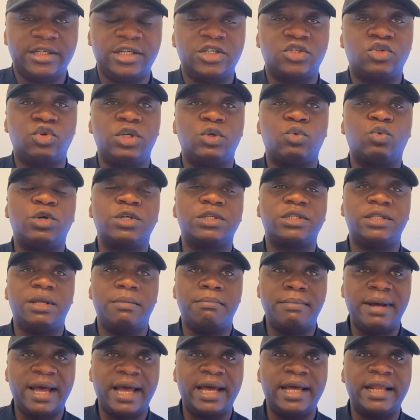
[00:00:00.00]
So it was the
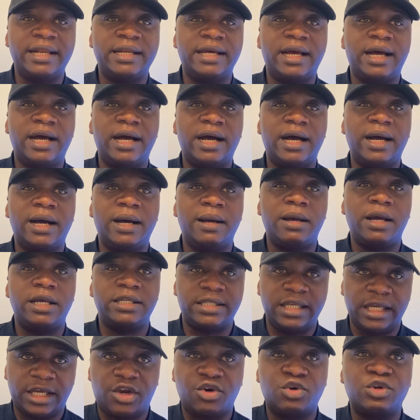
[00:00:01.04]
man, a
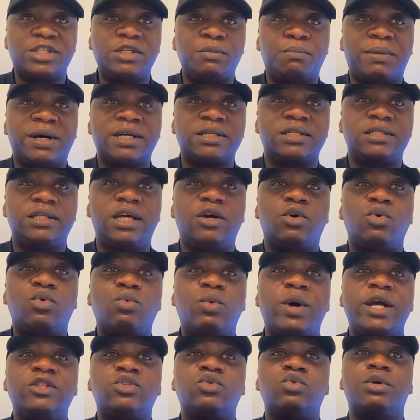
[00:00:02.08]
security personnel, who
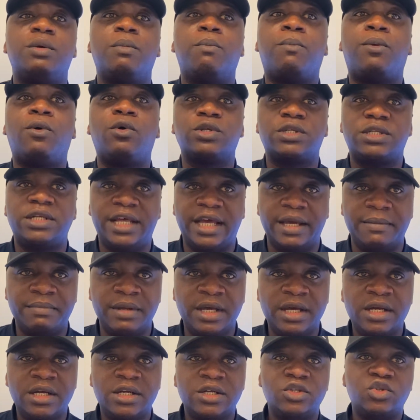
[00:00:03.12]
went to report them
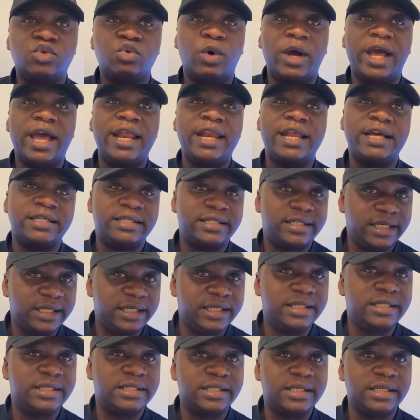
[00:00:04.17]
to
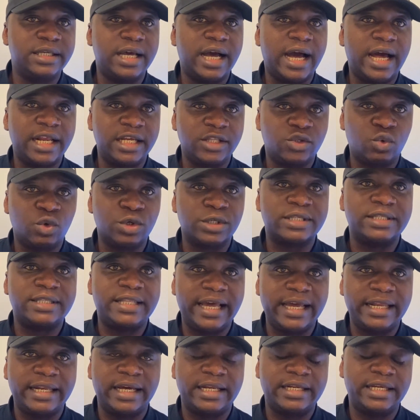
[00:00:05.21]
NSCDC, and it was
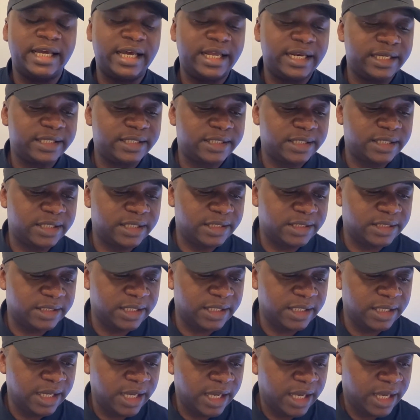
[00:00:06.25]
then that the
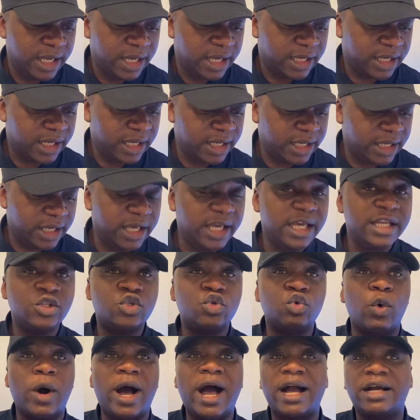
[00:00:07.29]
NSCDC kicked
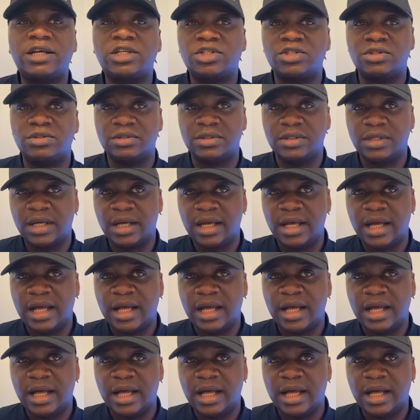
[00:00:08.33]
into action,